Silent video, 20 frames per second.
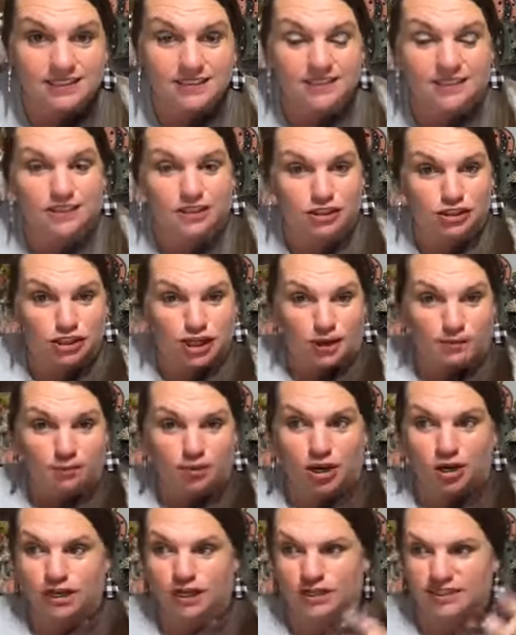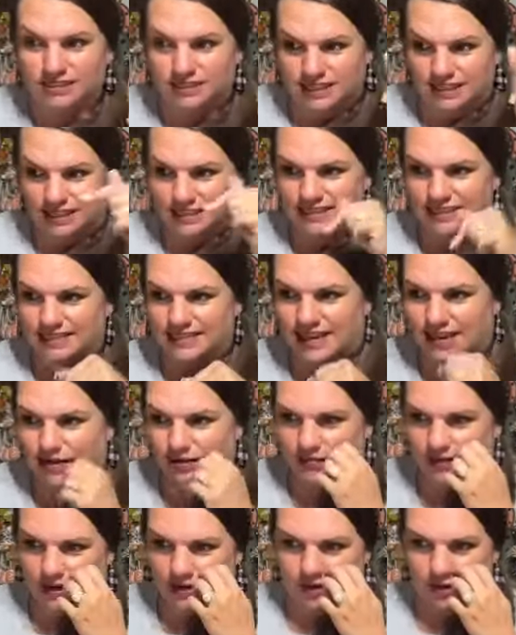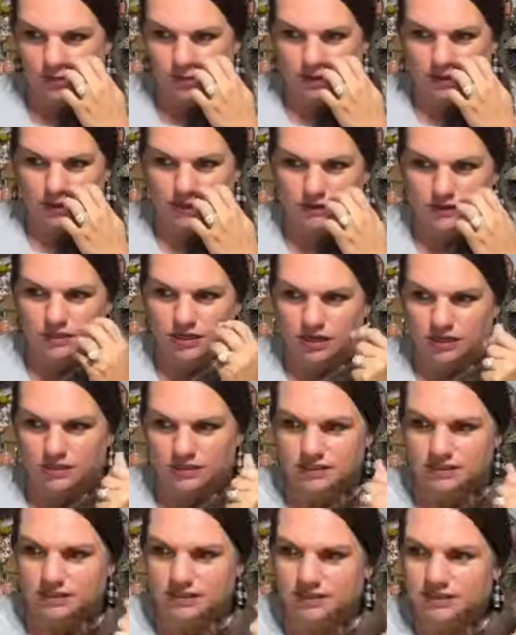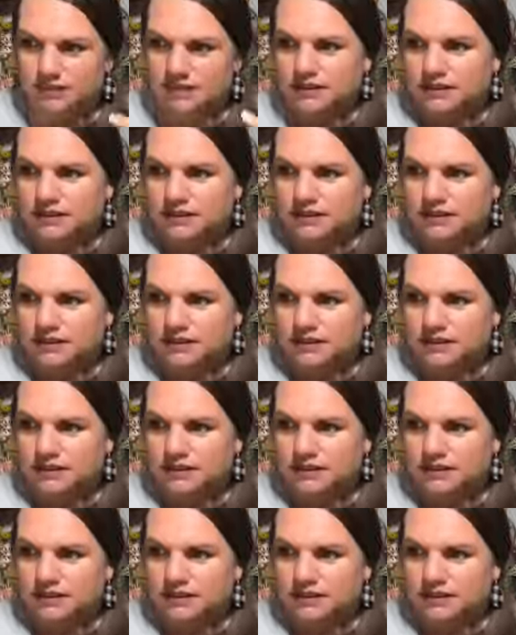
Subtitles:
Click on shop products, and it's down there on one of those cards.